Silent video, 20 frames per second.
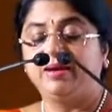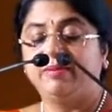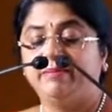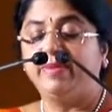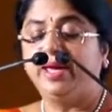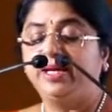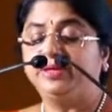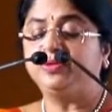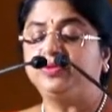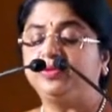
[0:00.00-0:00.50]

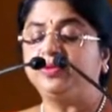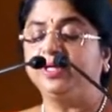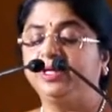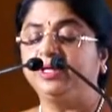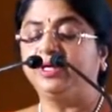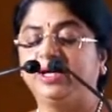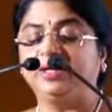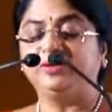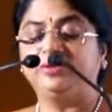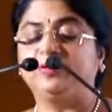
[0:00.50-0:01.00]

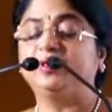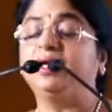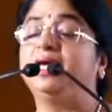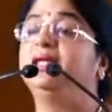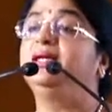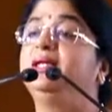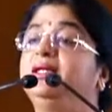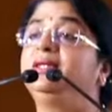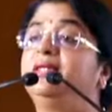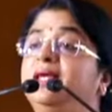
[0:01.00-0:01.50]
mentoring and
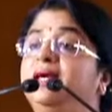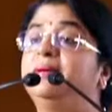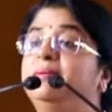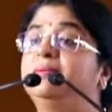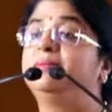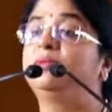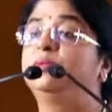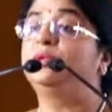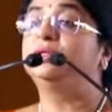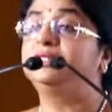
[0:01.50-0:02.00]
training
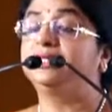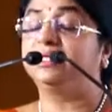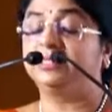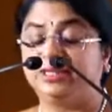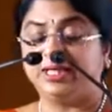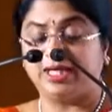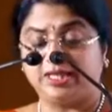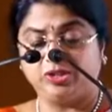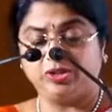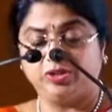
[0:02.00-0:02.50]
them was
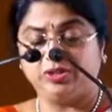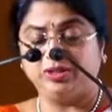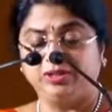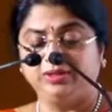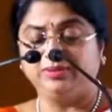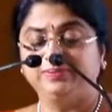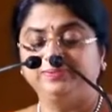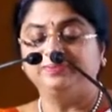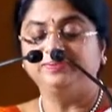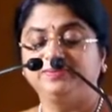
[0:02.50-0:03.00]
essential,
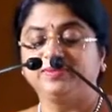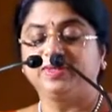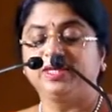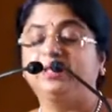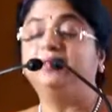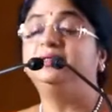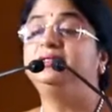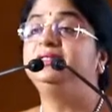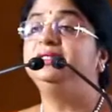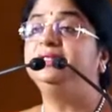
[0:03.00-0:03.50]

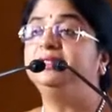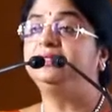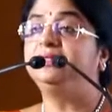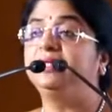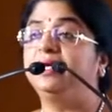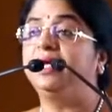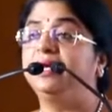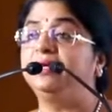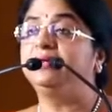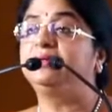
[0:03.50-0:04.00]
a
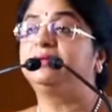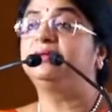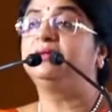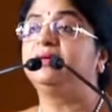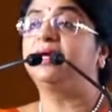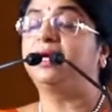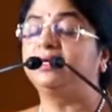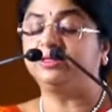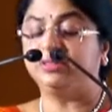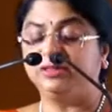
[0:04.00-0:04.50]
detailed
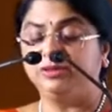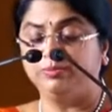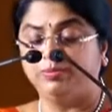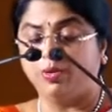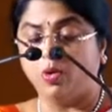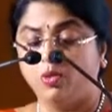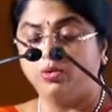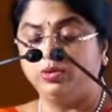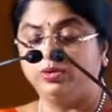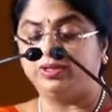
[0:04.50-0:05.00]
nut and
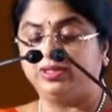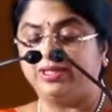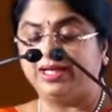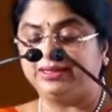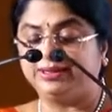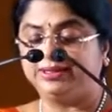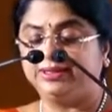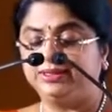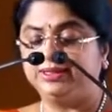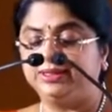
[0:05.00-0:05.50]
bolt
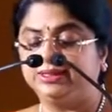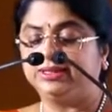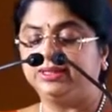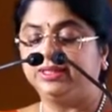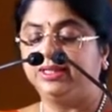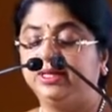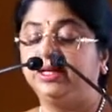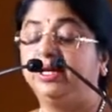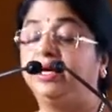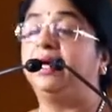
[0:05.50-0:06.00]
lessons
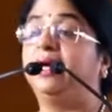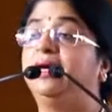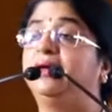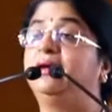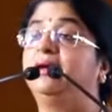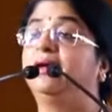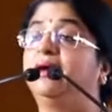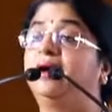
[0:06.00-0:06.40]
and